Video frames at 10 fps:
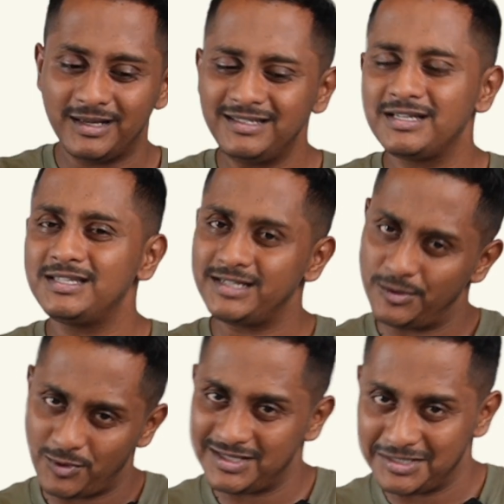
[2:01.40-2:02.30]
Let's
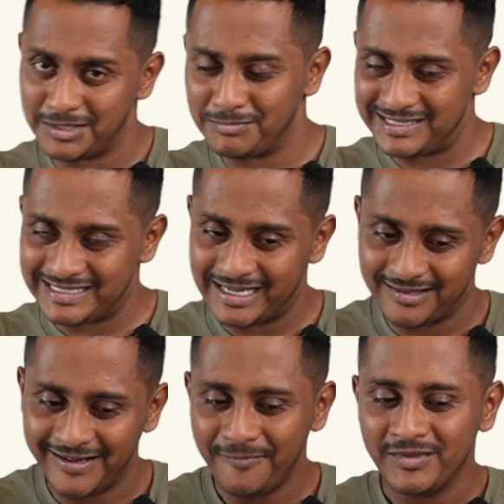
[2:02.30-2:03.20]
understand what is the mistake
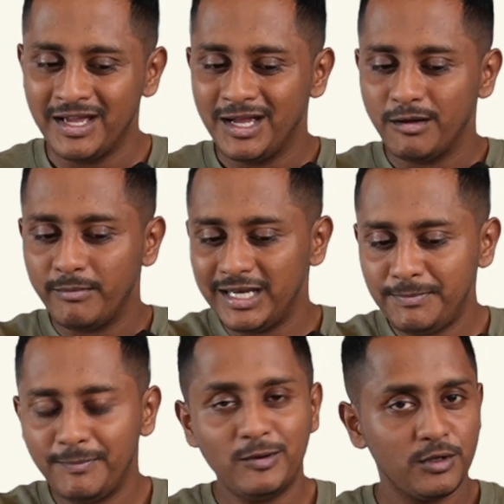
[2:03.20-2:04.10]
there. Many
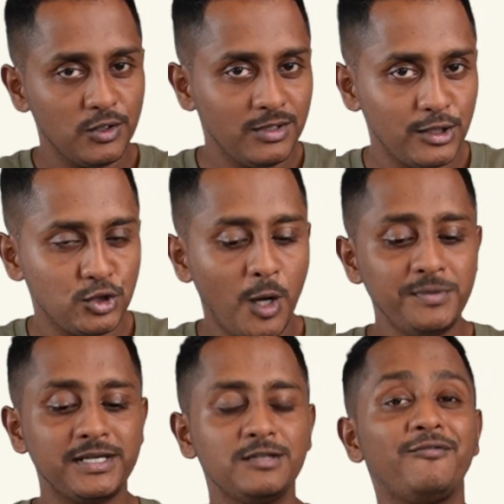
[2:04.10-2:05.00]
people argue that job
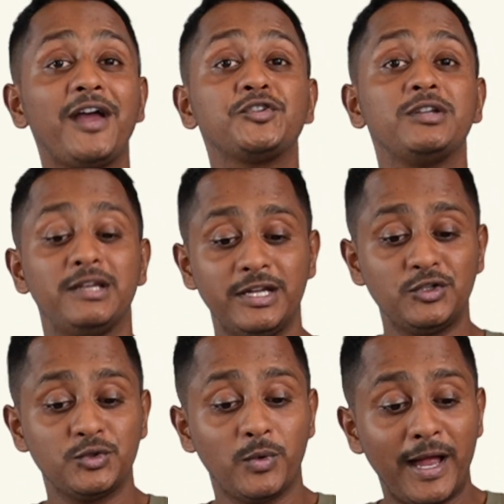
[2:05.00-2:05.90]
satisfaction
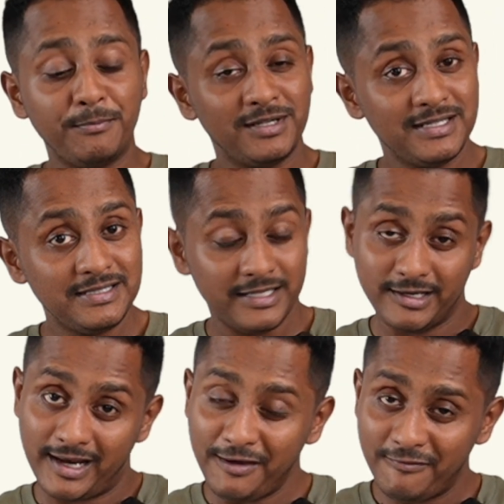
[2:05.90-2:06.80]
leads to happiness in
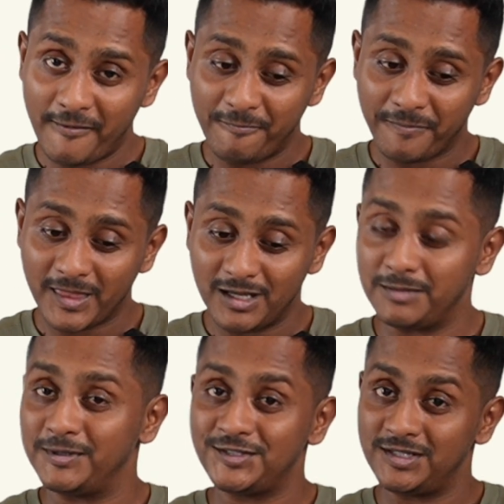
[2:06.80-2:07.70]
life.
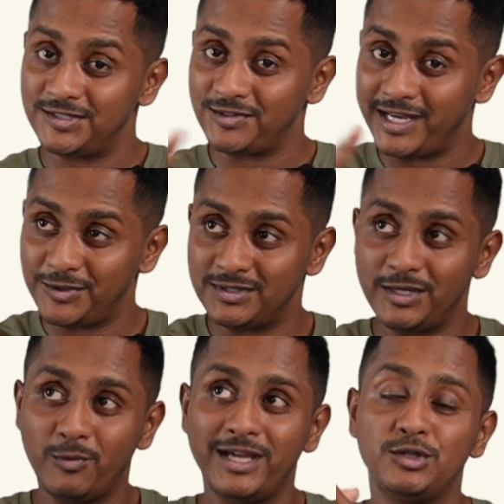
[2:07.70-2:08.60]
The person is trying to
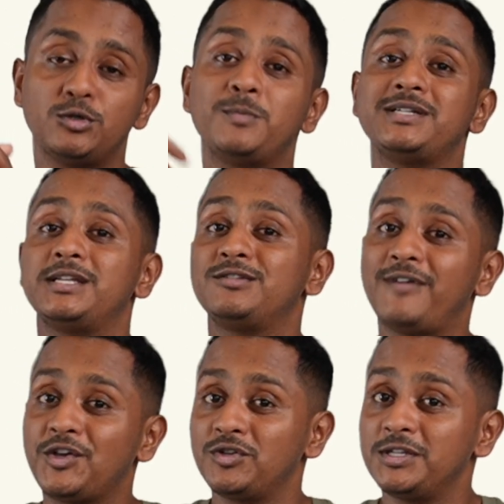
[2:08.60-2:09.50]
say why job
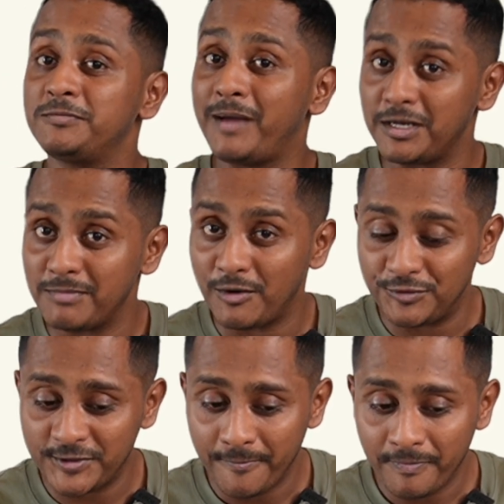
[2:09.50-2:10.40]
satisfaction is paramount.